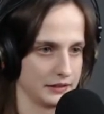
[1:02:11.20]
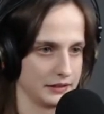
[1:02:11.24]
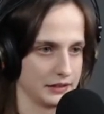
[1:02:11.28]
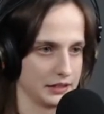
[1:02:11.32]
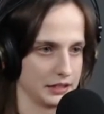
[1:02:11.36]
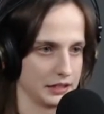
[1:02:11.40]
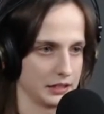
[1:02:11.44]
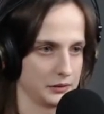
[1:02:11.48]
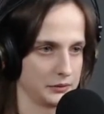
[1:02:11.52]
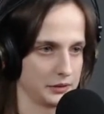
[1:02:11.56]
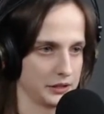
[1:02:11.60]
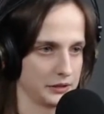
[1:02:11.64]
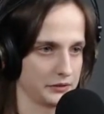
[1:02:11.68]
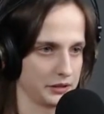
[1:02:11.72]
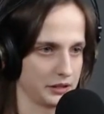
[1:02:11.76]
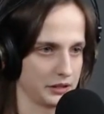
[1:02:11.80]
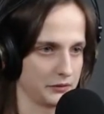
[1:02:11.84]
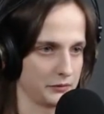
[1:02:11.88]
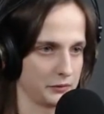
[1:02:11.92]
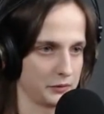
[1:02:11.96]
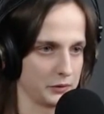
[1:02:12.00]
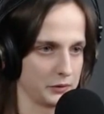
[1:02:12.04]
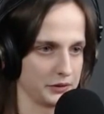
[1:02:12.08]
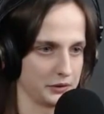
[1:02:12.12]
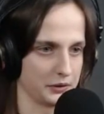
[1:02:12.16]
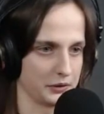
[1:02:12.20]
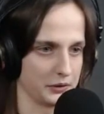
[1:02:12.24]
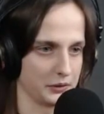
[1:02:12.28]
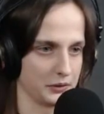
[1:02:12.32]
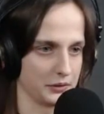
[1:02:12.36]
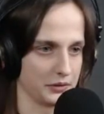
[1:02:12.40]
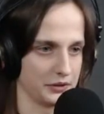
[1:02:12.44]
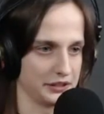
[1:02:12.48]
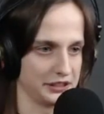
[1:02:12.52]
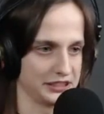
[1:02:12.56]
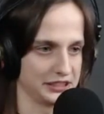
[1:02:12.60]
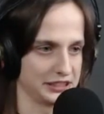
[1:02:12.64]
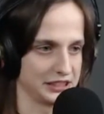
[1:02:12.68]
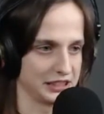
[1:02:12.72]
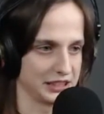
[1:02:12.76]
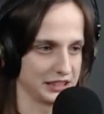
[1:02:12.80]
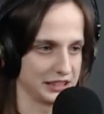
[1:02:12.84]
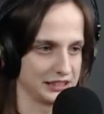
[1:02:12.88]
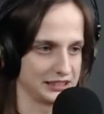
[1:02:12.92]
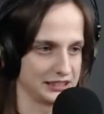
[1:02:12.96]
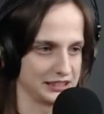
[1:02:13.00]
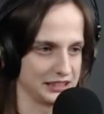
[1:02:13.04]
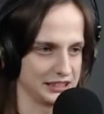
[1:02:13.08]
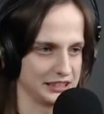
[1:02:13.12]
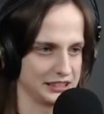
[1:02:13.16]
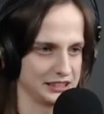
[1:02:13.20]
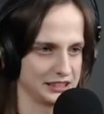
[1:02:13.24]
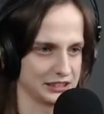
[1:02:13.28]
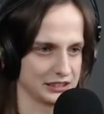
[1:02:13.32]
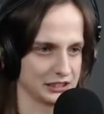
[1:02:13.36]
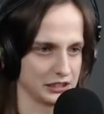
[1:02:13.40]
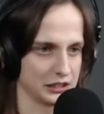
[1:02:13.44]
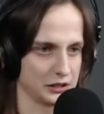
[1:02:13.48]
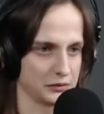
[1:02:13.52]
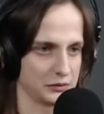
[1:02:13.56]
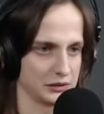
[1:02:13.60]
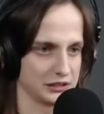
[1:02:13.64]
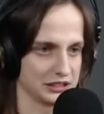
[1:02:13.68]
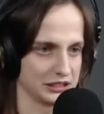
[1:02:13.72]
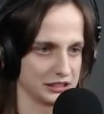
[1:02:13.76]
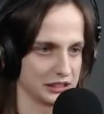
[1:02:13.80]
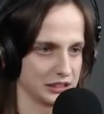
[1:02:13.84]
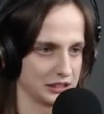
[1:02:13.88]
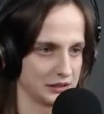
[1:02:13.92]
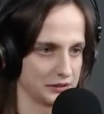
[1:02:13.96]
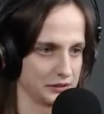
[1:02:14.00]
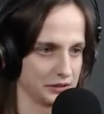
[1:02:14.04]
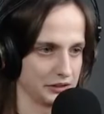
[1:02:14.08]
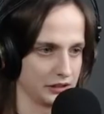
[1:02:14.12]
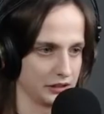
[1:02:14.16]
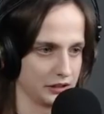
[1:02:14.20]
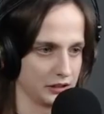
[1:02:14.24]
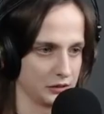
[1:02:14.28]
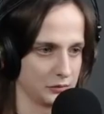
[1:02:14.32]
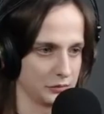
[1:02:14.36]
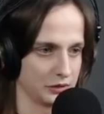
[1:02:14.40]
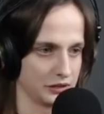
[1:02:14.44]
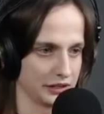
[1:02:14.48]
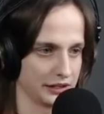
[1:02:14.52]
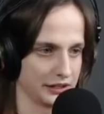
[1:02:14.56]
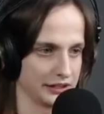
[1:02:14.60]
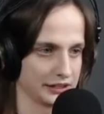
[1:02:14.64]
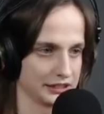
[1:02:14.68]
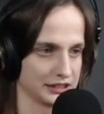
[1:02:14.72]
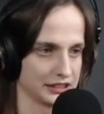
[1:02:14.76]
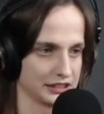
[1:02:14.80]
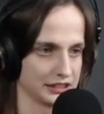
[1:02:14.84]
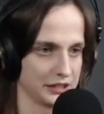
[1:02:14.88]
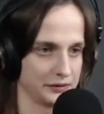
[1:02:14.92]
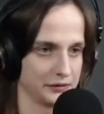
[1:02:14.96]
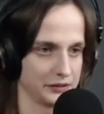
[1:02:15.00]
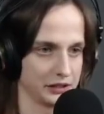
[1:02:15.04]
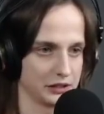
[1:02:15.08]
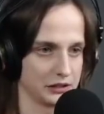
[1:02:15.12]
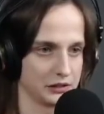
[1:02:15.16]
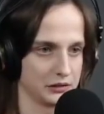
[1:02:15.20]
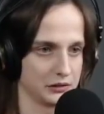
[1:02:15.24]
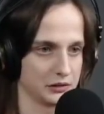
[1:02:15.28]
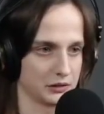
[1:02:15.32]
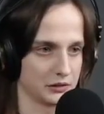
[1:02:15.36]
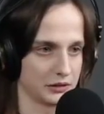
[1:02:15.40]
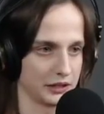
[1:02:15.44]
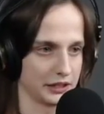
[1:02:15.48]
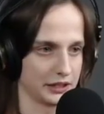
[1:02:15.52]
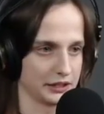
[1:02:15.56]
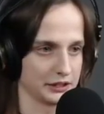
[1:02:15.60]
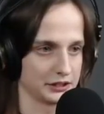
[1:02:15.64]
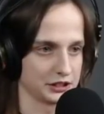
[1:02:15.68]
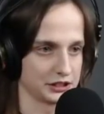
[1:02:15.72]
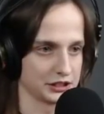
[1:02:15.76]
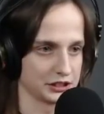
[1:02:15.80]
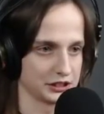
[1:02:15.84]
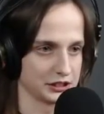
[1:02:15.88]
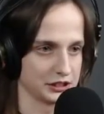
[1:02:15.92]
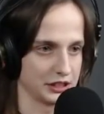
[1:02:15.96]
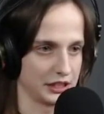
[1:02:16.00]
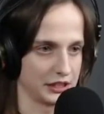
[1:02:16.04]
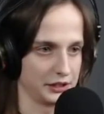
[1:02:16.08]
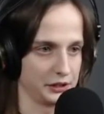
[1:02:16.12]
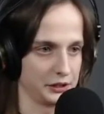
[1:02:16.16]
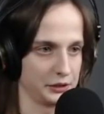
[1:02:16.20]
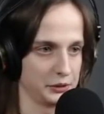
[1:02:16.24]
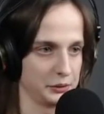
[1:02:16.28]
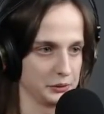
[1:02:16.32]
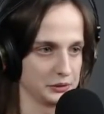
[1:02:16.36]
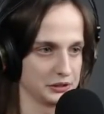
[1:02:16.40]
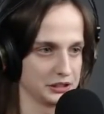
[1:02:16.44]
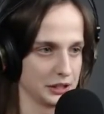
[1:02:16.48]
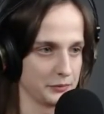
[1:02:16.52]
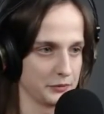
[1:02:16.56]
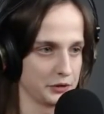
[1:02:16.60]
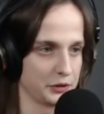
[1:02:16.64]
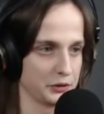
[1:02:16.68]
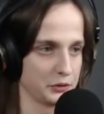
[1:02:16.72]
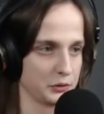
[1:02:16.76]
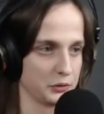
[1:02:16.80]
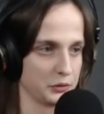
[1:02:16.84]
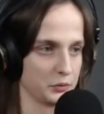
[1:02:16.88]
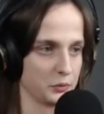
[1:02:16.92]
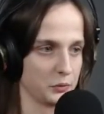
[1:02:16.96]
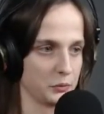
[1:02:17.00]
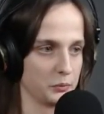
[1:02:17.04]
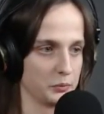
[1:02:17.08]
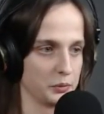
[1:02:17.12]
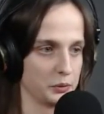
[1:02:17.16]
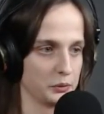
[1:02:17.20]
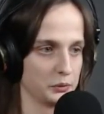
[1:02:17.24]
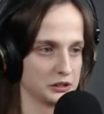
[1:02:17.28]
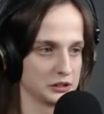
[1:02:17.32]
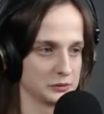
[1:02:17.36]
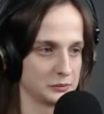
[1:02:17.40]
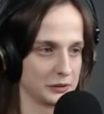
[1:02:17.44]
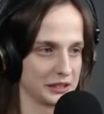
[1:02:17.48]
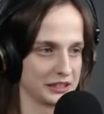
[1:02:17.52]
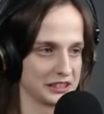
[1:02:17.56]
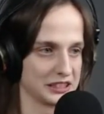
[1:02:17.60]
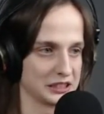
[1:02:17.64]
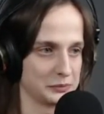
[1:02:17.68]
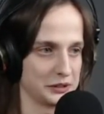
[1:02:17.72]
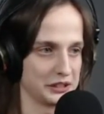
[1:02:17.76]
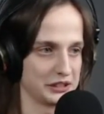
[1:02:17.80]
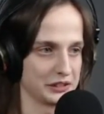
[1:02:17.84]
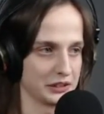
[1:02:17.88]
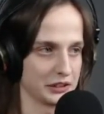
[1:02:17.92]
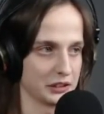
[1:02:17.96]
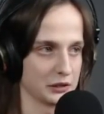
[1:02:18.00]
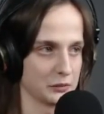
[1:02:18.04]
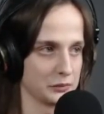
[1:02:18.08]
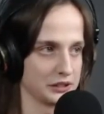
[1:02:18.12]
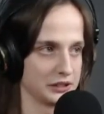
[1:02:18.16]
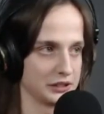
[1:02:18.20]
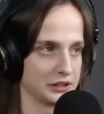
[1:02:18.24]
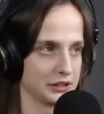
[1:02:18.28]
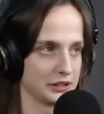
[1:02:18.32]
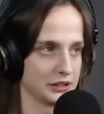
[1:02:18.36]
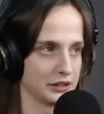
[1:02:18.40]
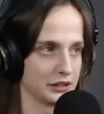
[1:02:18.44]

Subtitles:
We have to avoid all these guys. They slow us down, you know, but I can save load, or I can just use them to boost my speed a little bit.